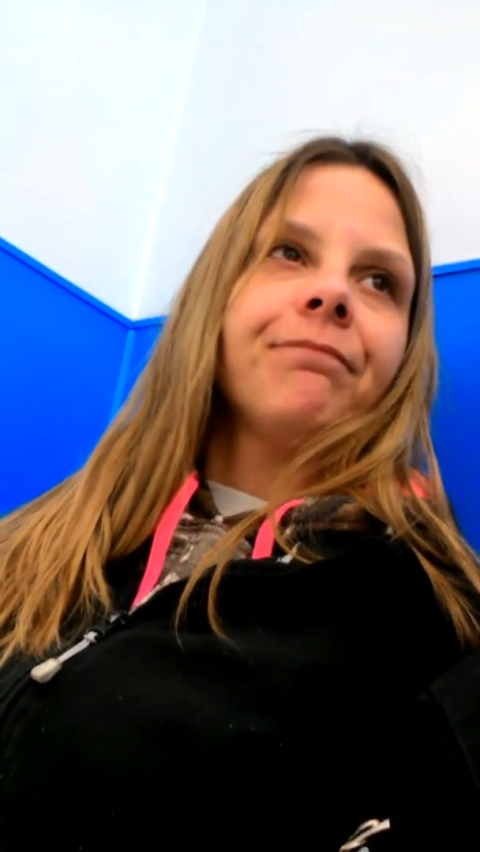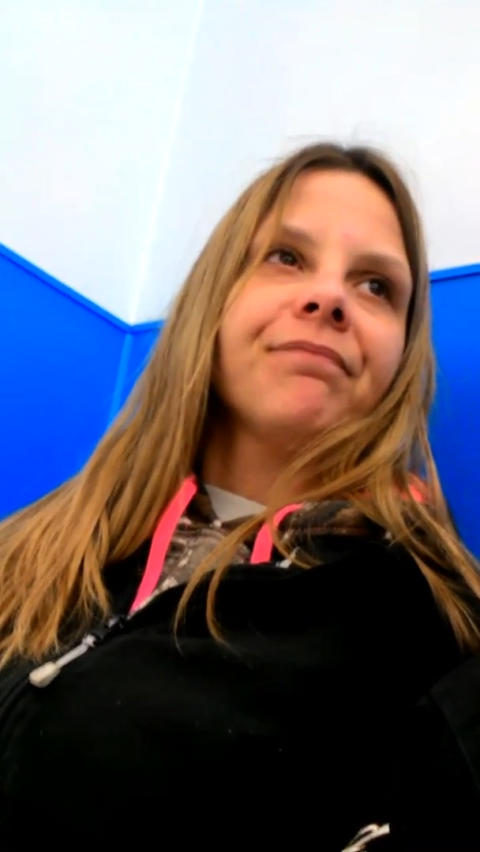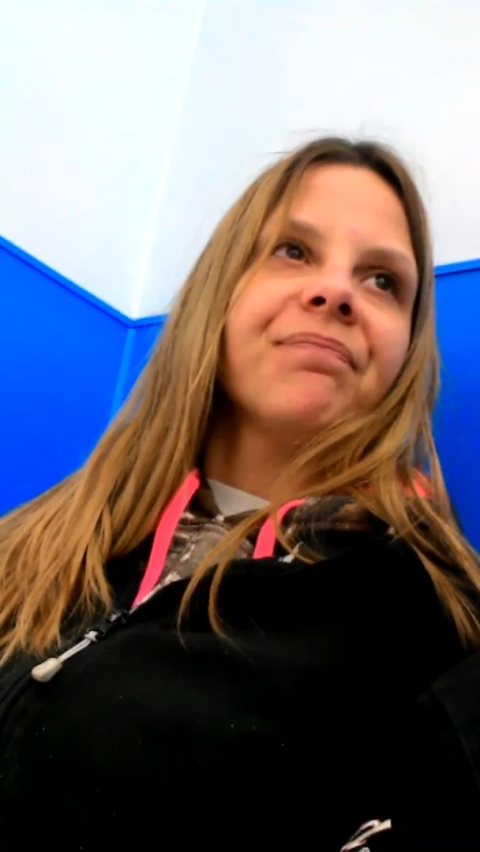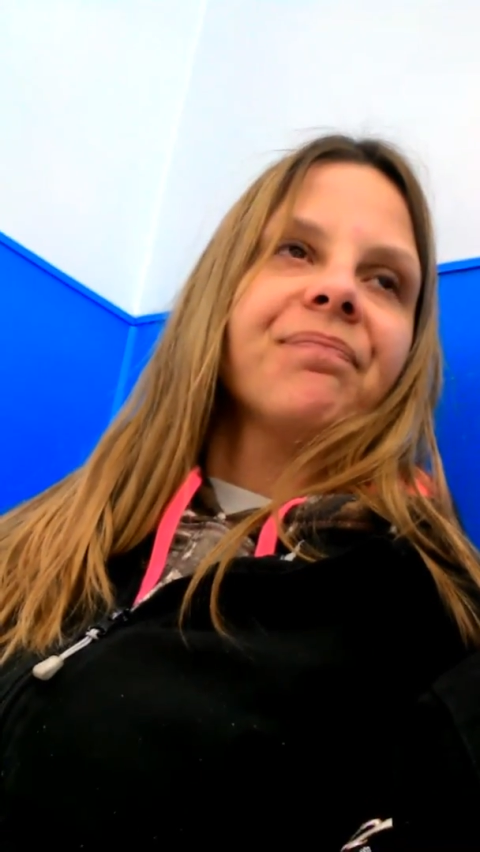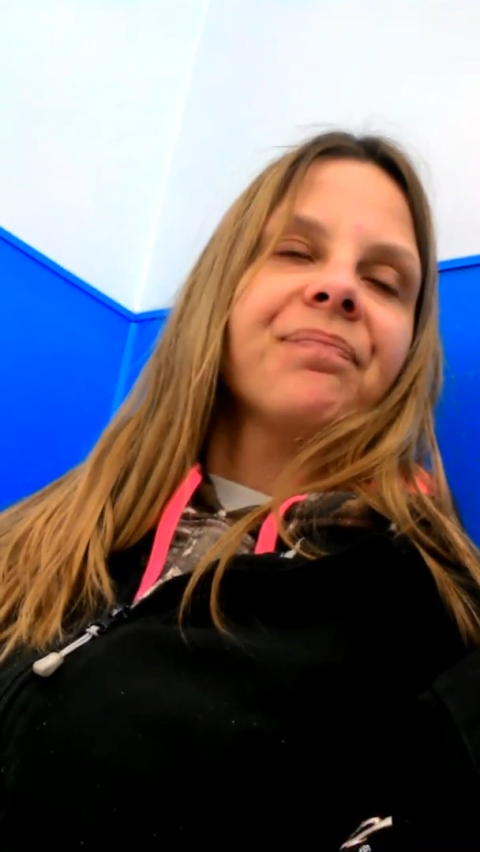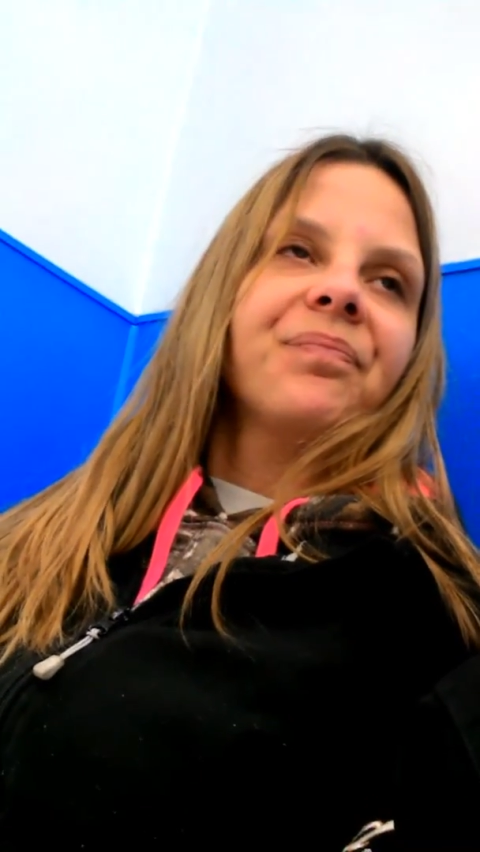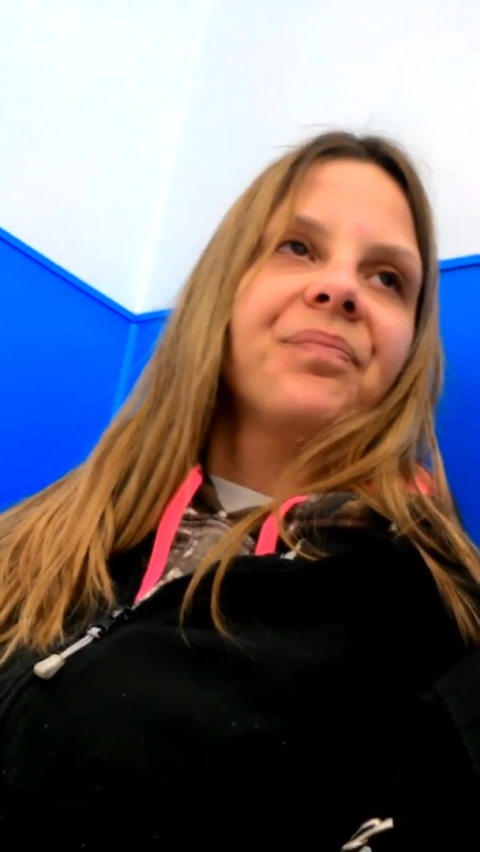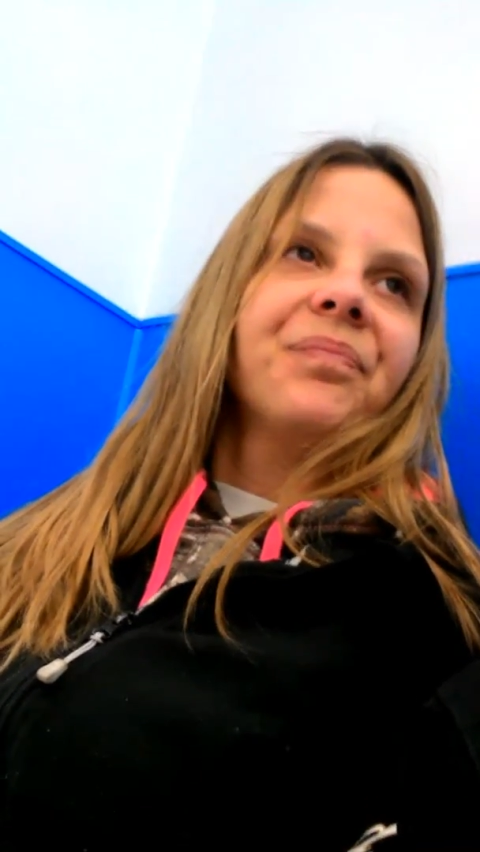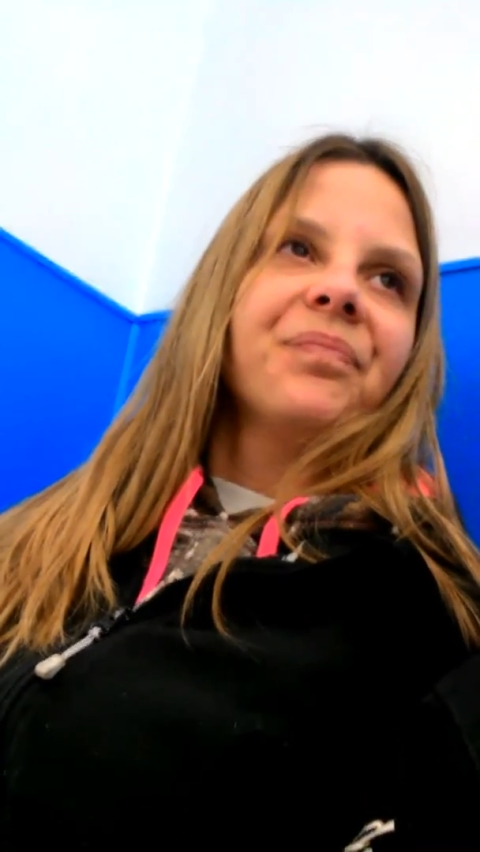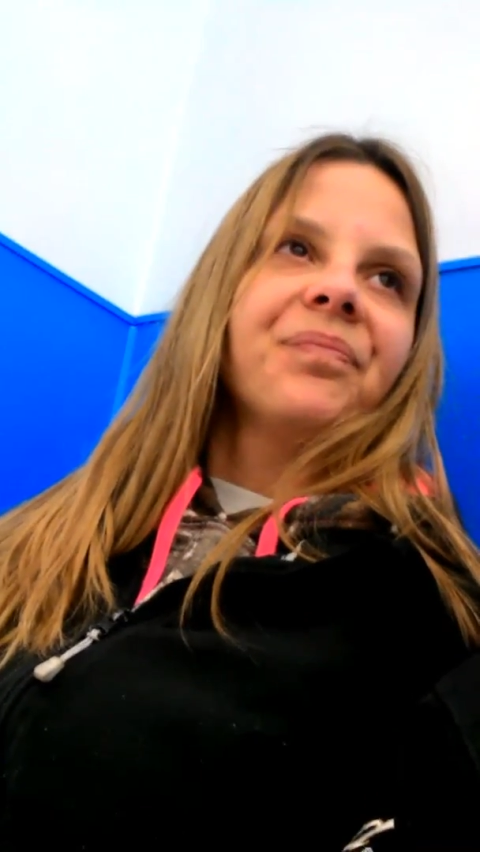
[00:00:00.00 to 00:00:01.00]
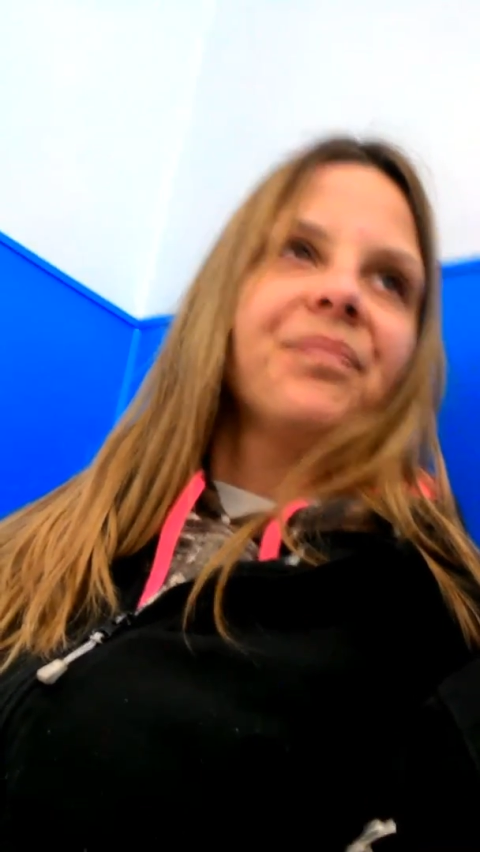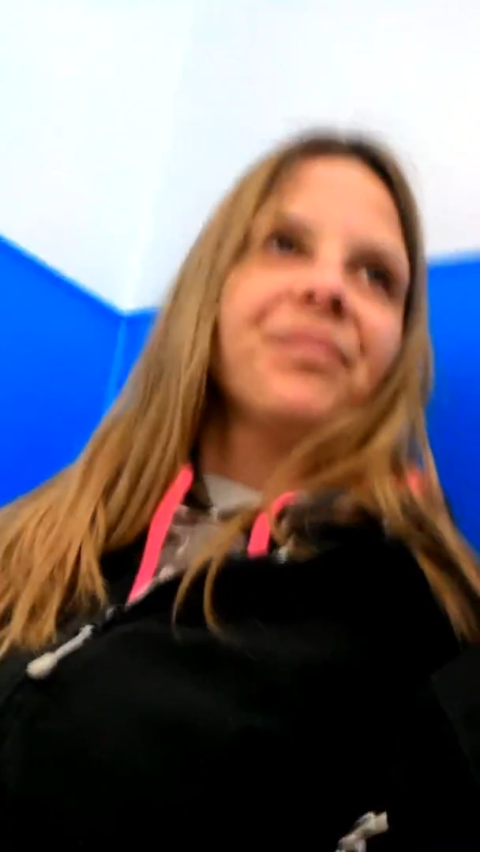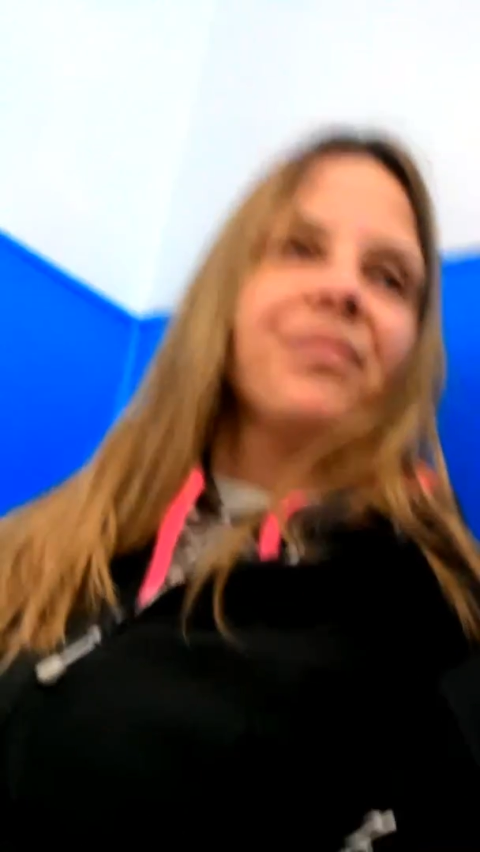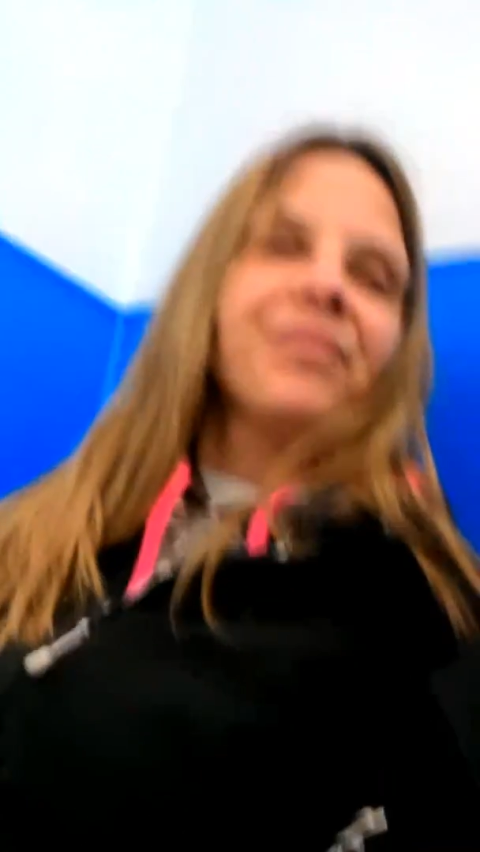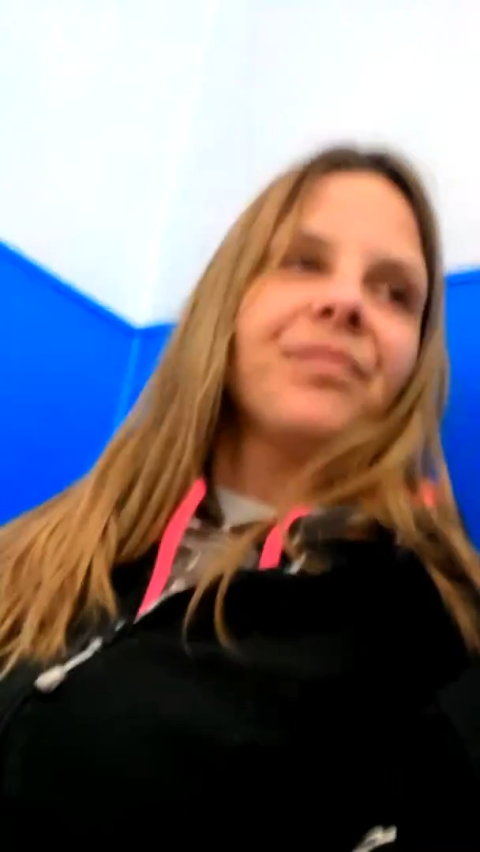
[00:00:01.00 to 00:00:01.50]
Oh, well,
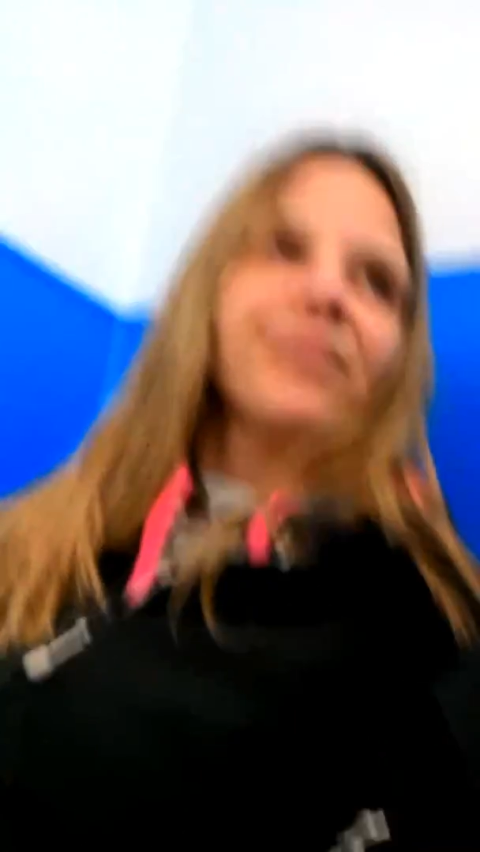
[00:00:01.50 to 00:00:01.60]
he's a baby